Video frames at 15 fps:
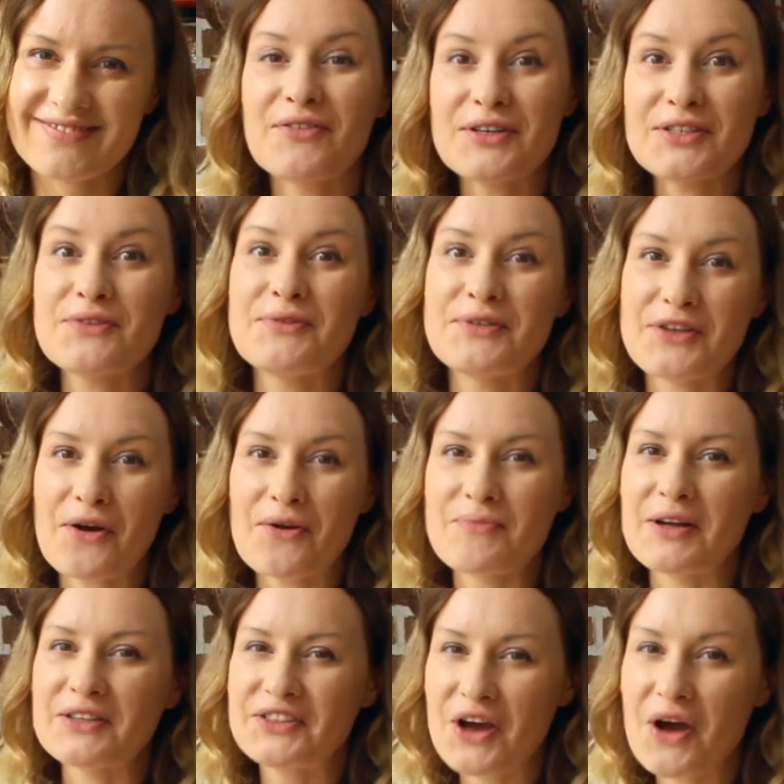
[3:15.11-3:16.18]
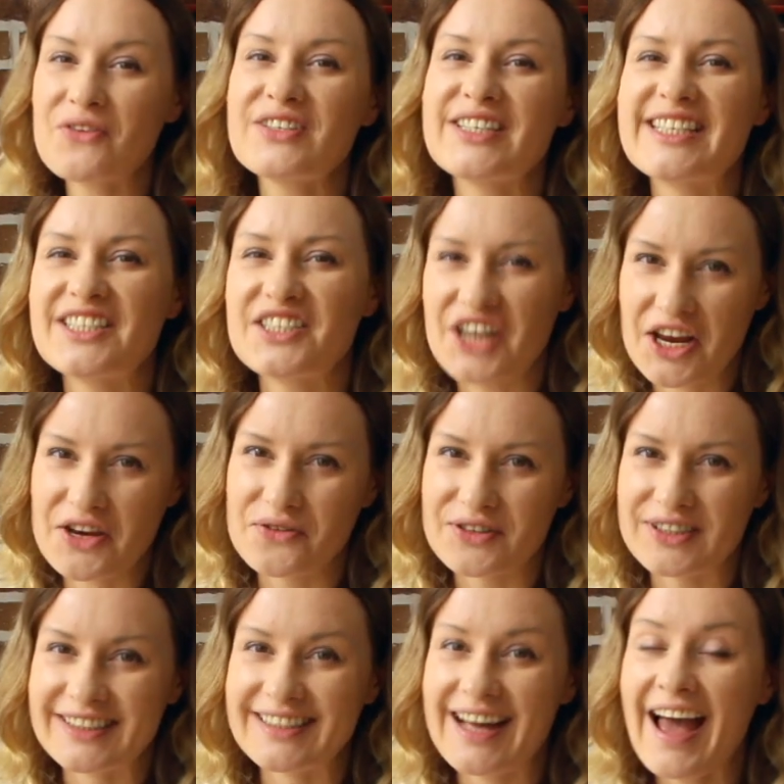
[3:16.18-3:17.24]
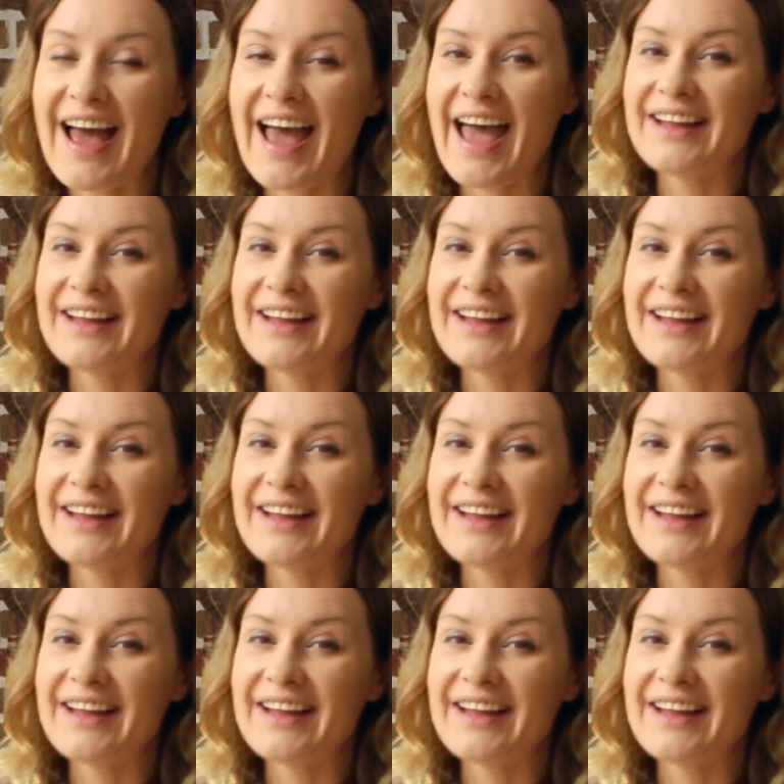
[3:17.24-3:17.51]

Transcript: Of course, if we talk about tones in general